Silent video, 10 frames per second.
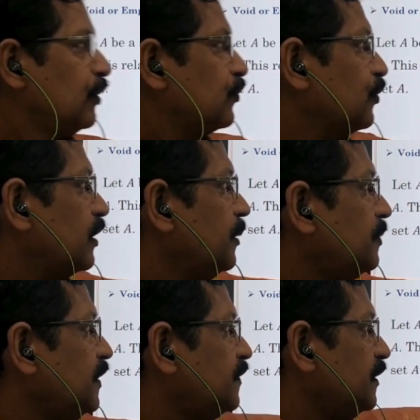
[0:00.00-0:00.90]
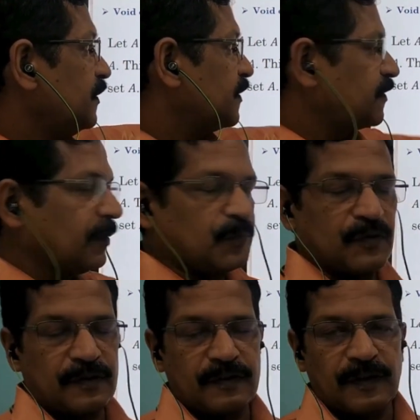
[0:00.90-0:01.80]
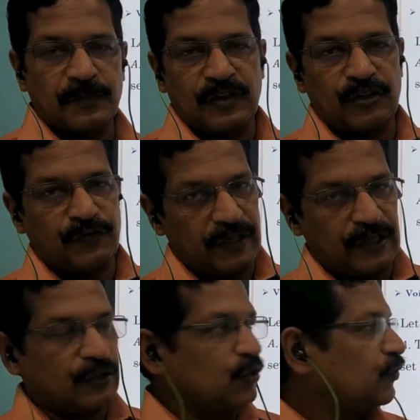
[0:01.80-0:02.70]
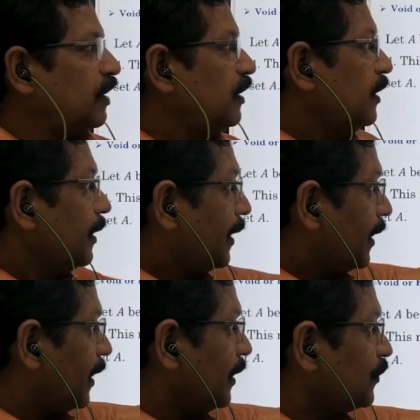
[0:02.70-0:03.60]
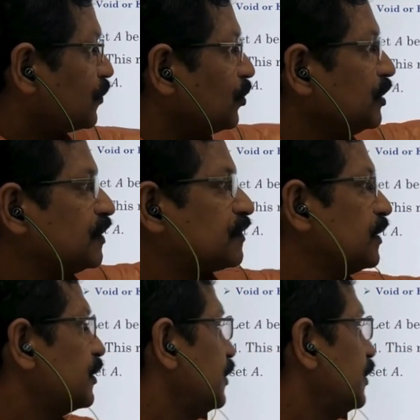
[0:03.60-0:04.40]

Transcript: So empty set is a subset of A cross A, and so it is a